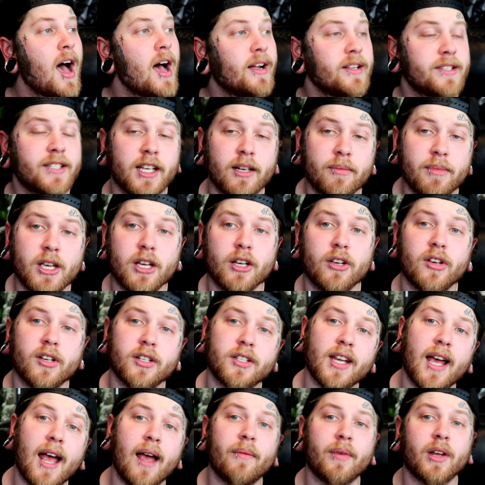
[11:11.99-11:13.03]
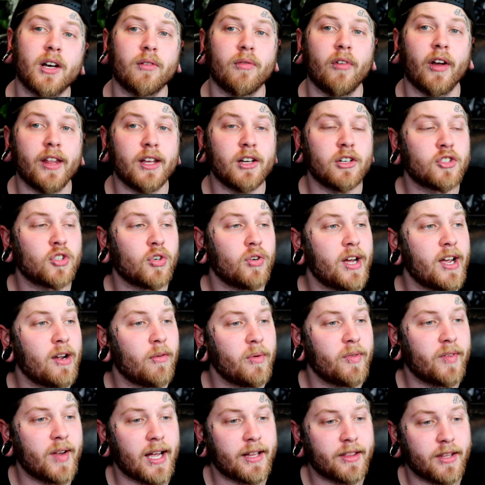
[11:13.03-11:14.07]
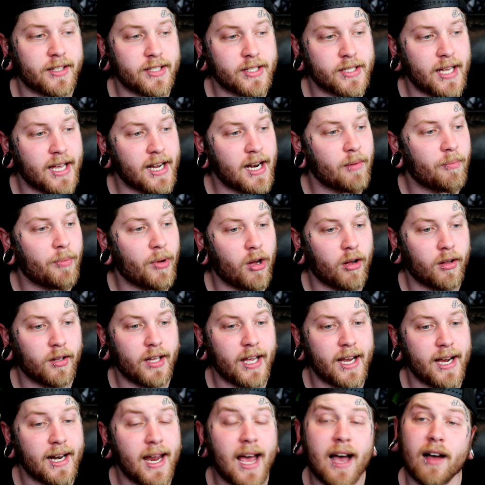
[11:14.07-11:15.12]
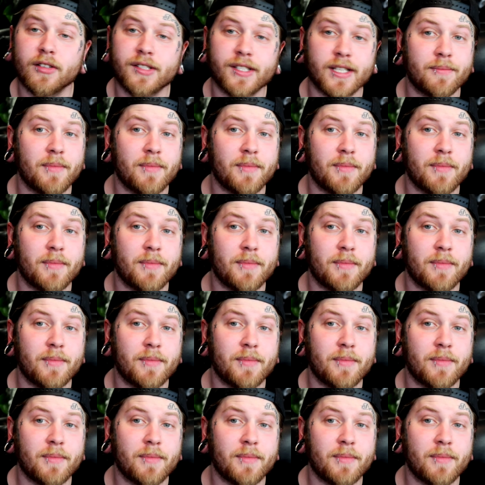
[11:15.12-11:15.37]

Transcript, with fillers: It's gonna be a good time. I'm gonna really enjoy it. We've got the setup all laid out.